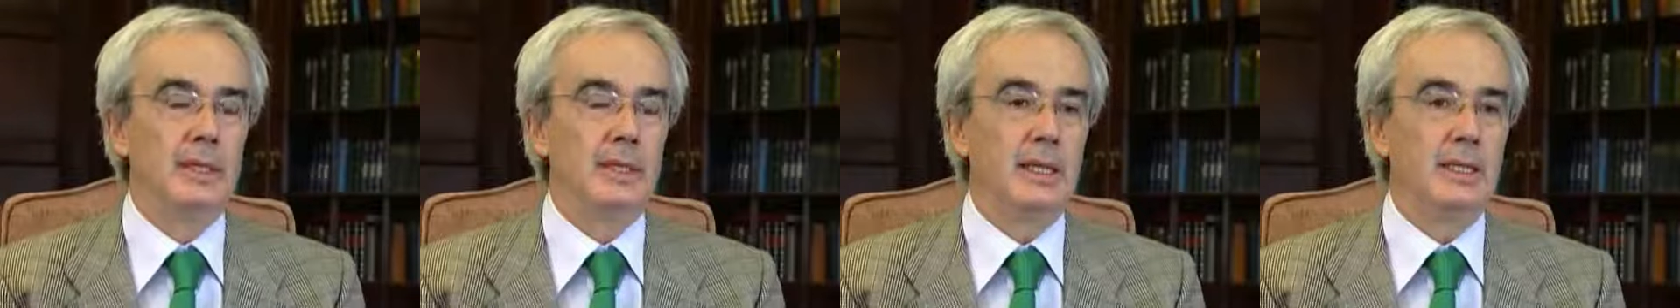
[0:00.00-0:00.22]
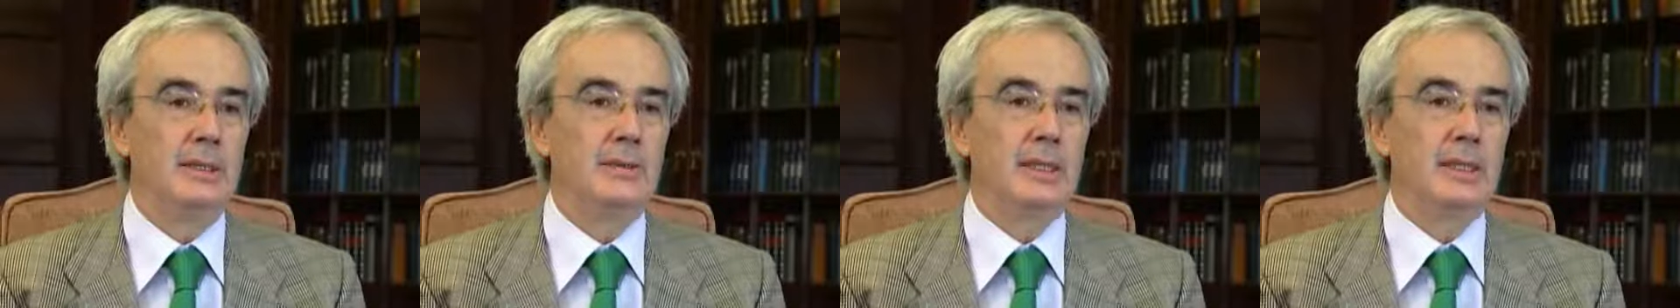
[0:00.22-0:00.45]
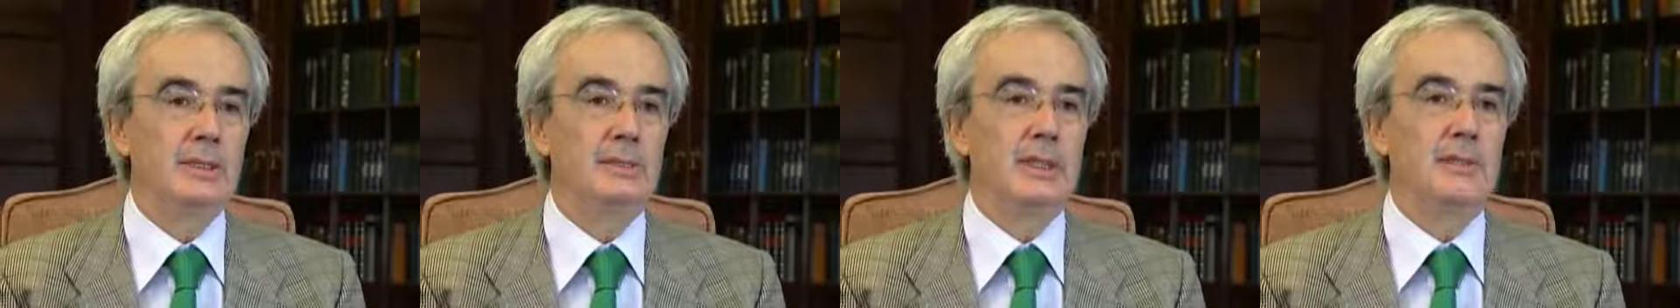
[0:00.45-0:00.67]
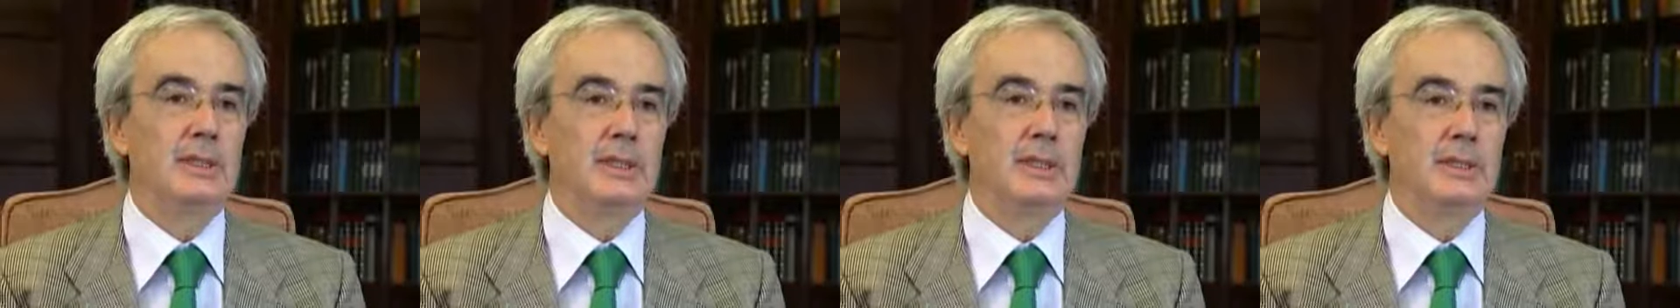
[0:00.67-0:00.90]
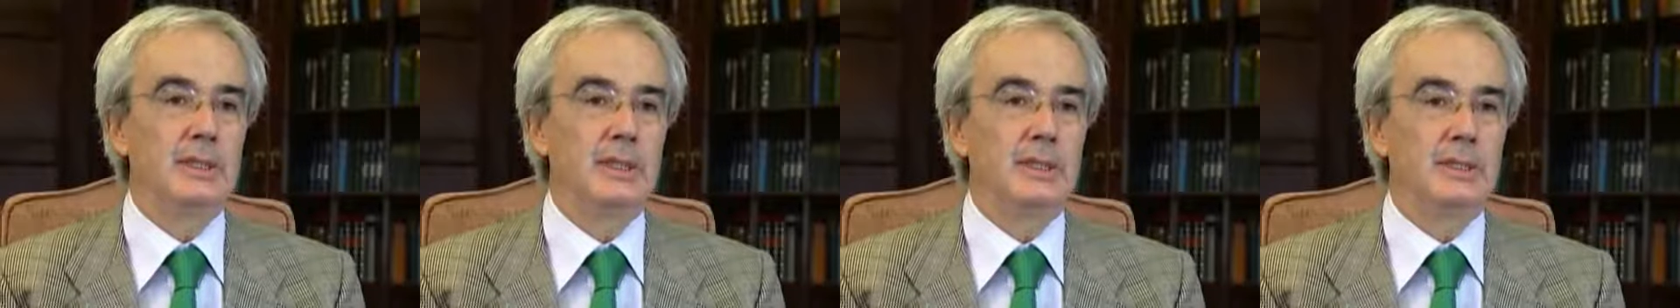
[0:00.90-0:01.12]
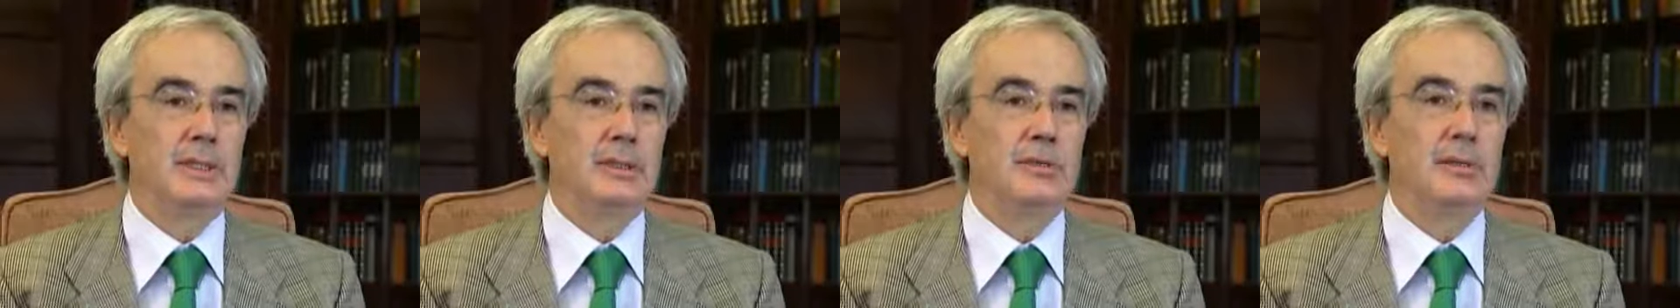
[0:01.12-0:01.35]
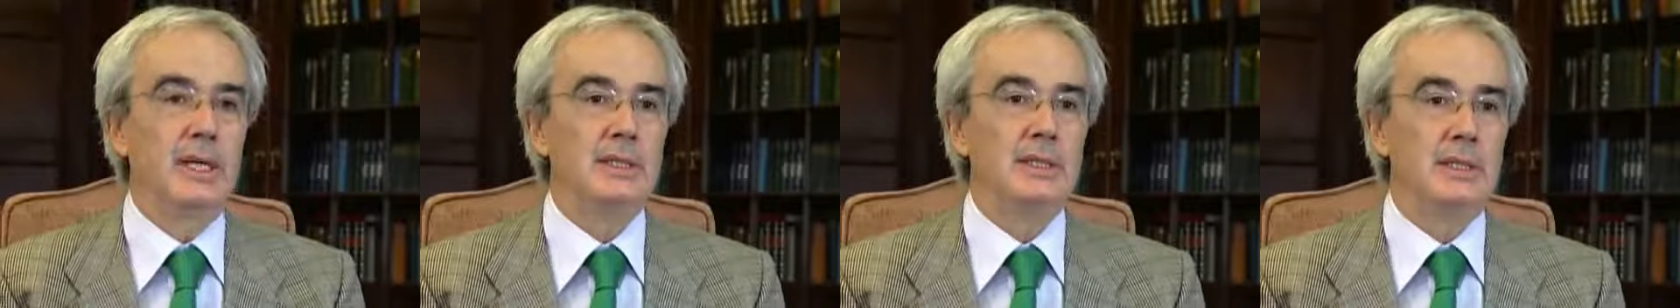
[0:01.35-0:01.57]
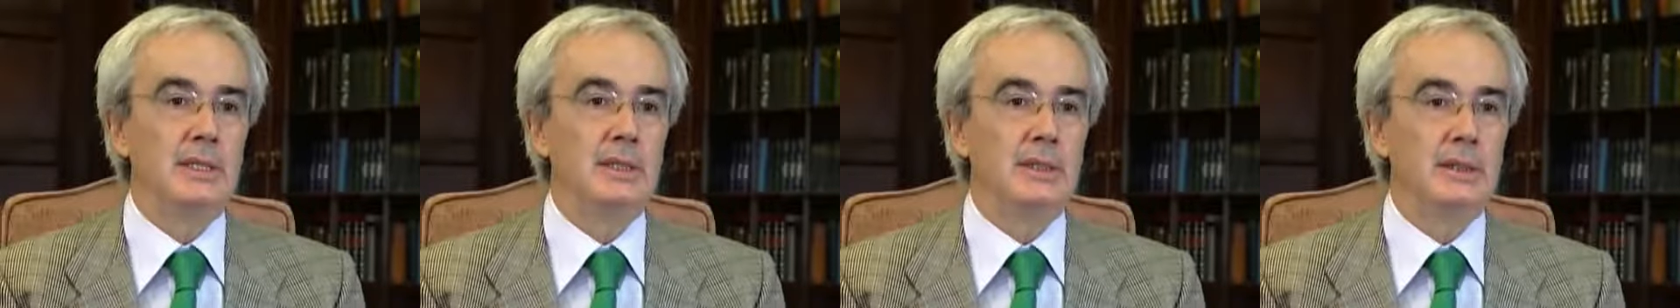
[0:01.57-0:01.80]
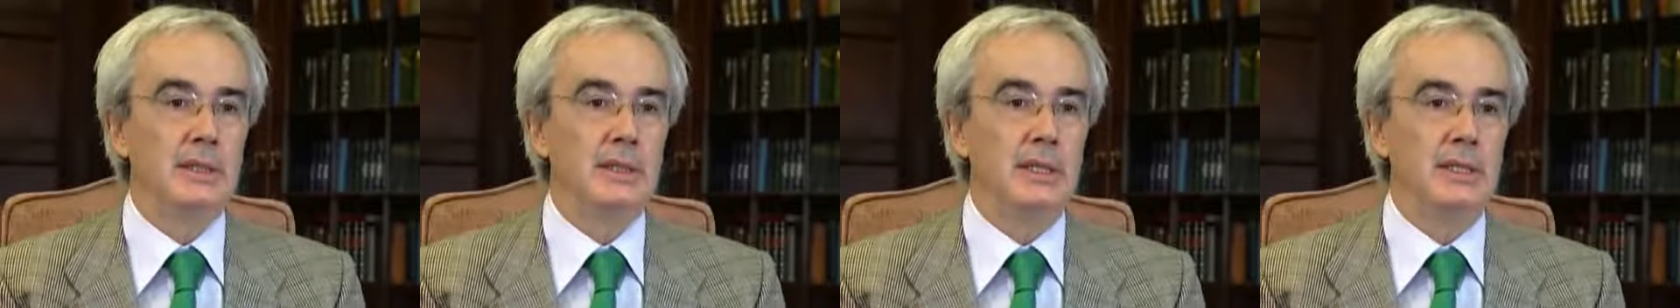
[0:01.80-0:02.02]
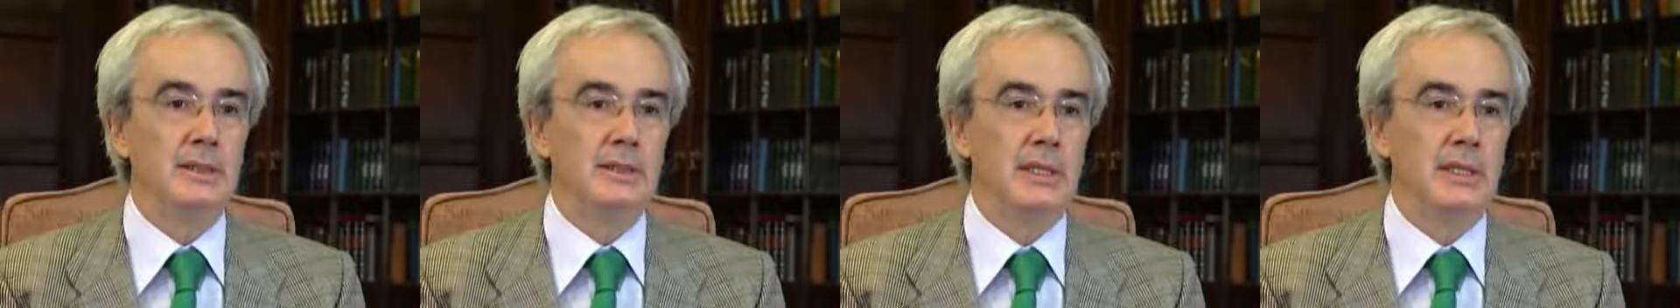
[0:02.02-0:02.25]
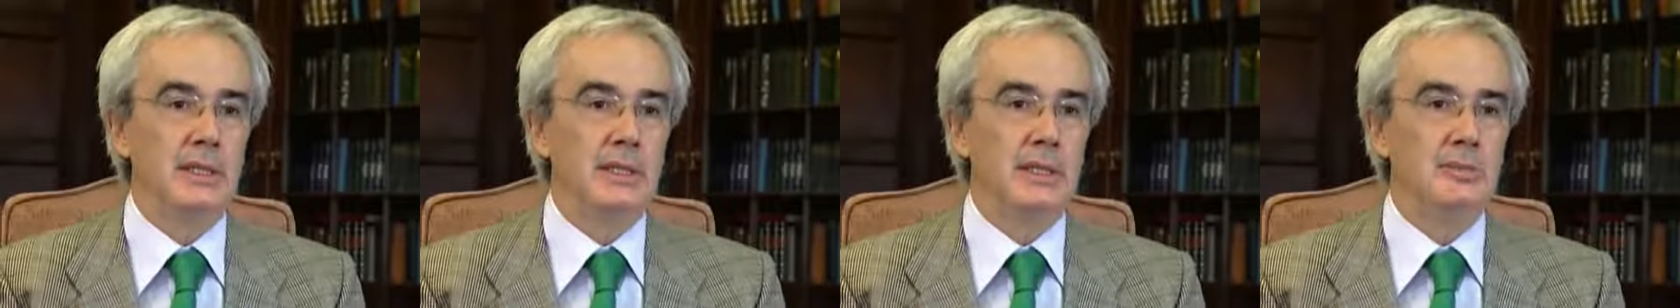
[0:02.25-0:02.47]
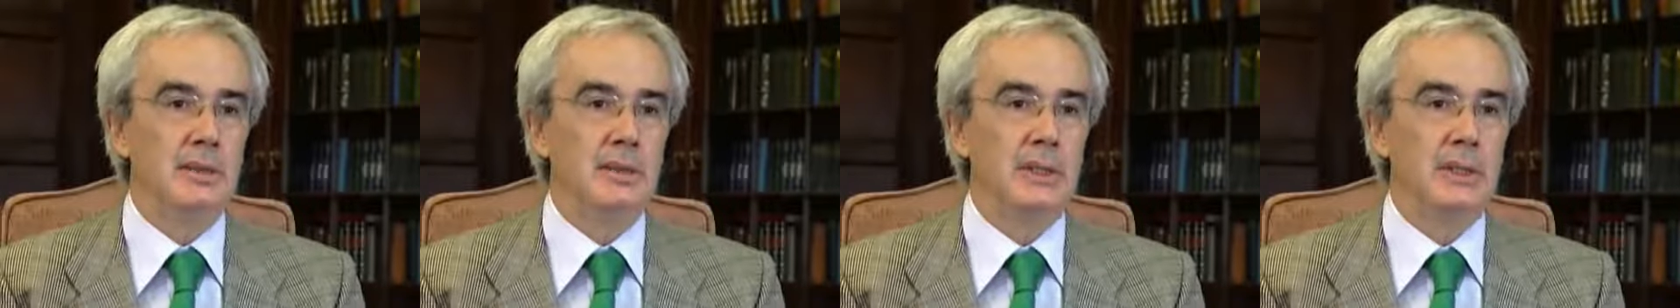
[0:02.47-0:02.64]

cardiovascular risk is rising continuously in a